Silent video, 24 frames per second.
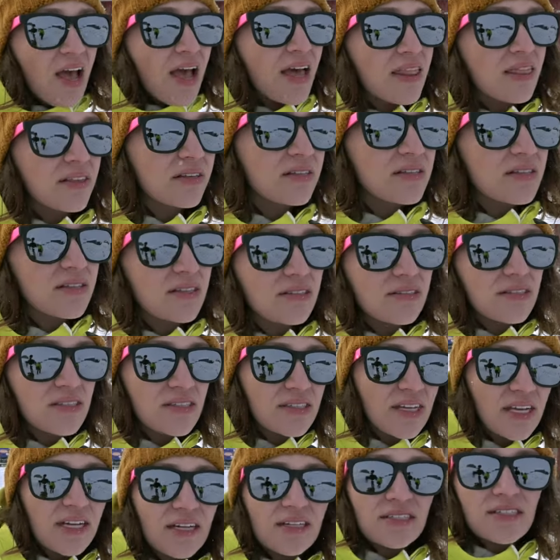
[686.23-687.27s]
and the sun
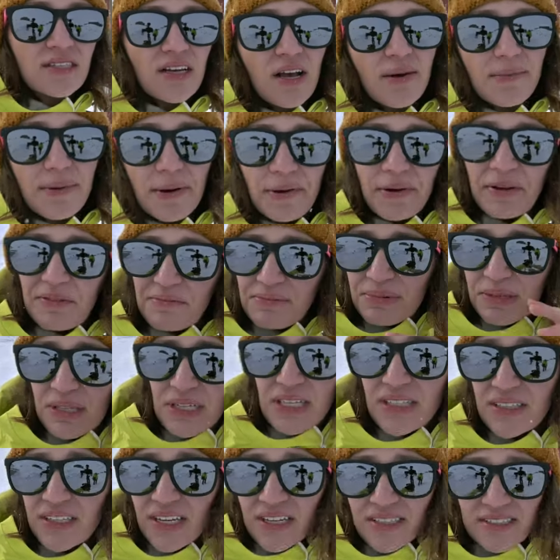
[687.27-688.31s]
decided to come out and be
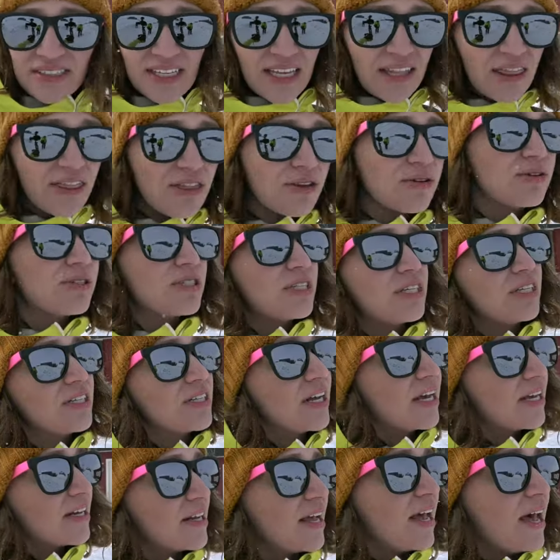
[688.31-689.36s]
all nice at 13
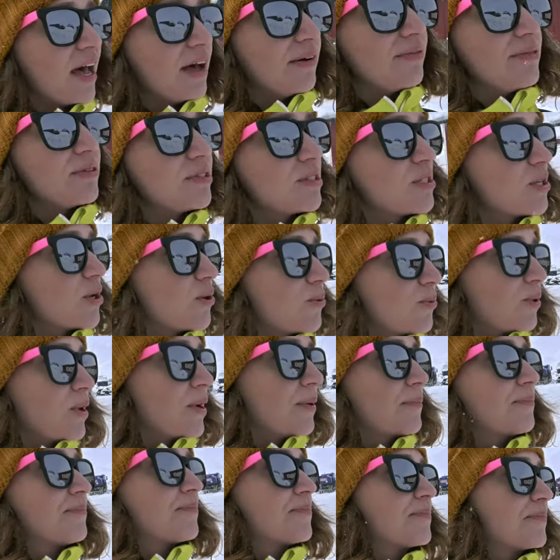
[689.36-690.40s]
and a half. So
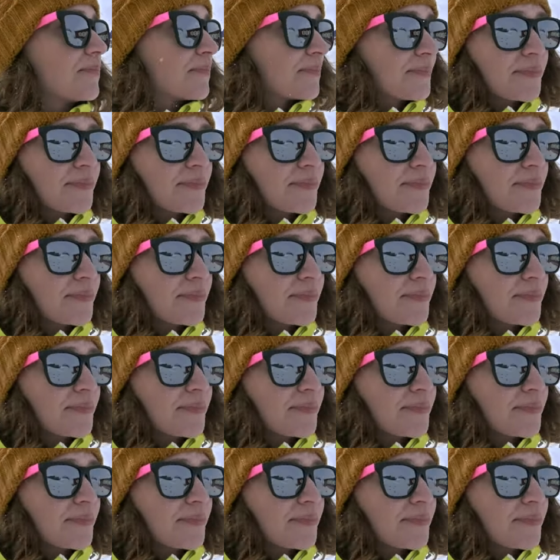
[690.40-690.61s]
um,